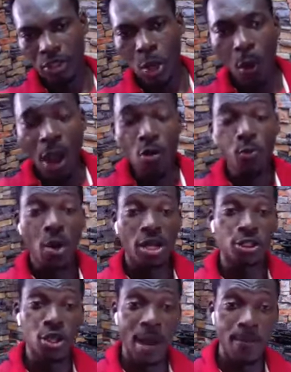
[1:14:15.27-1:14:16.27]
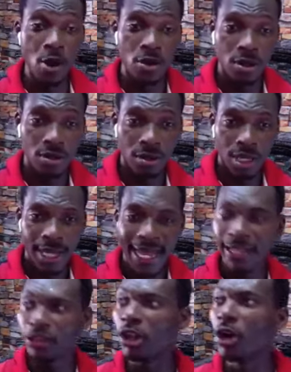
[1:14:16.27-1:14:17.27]
The one who brought you a book
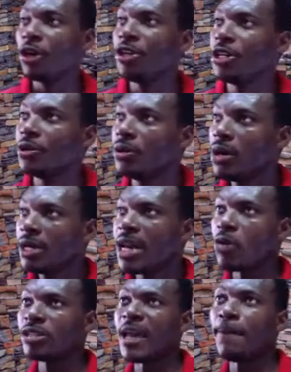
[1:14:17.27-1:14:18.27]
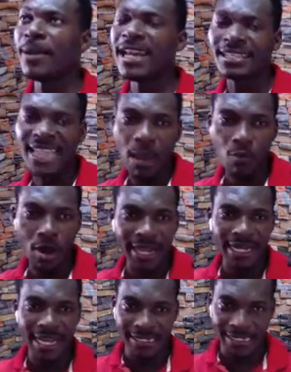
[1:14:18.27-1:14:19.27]
and told you there is a place somewhere
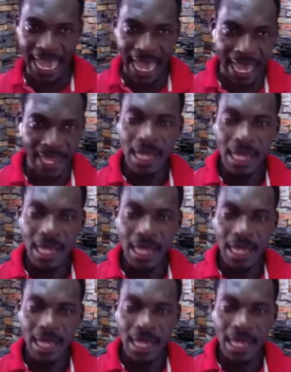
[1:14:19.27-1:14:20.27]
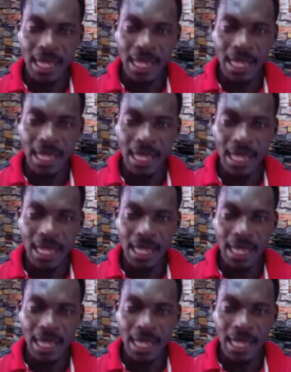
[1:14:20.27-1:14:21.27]
in the sky, the place is called heaven,
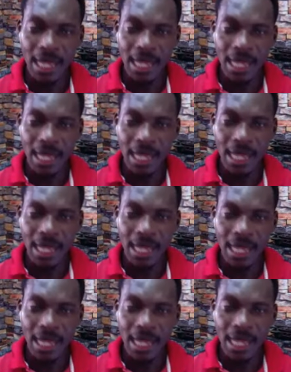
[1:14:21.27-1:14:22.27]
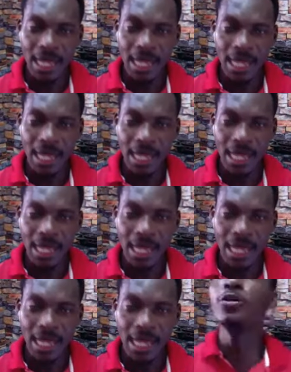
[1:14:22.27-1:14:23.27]
Ajana, or whatsoever.
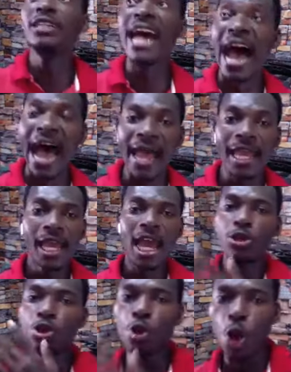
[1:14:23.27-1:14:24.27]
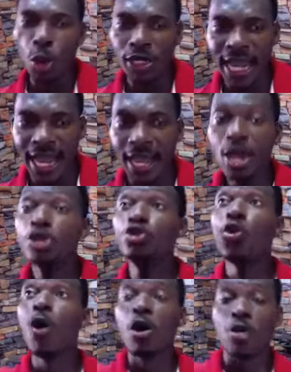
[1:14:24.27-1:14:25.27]
When you die and you go there,
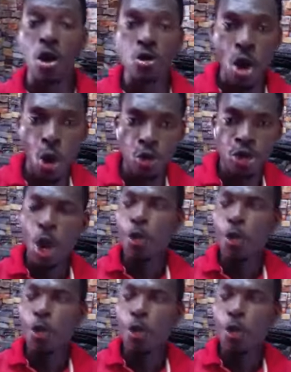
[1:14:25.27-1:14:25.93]
you walk on gold.